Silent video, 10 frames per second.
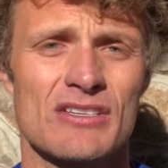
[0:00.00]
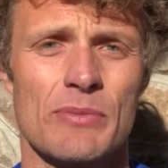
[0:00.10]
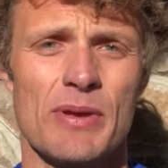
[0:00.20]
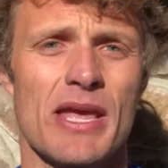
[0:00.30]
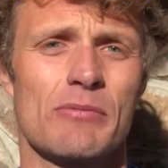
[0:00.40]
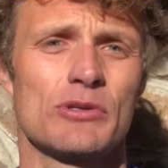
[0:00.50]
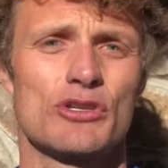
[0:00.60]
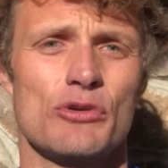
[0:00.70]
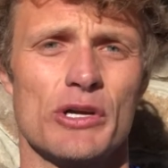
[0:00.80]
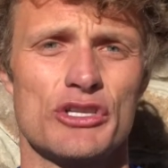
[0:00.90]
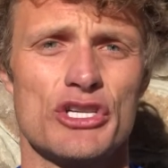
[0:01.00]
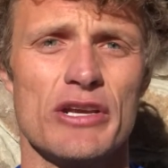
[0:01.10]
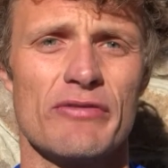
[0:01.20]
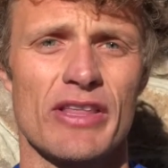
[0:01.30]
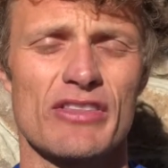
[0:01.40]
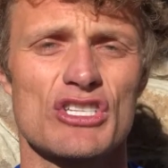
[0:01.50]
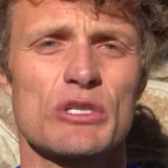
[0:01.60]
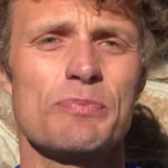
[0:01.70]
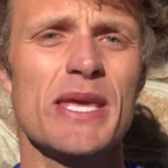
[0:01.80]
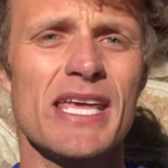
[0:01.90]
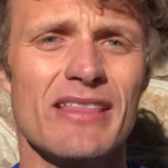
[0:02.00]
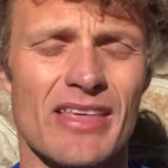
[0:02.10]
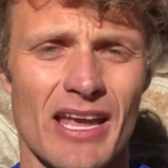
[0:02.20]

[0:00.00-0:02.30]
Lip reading: to be able to achieve it, the speed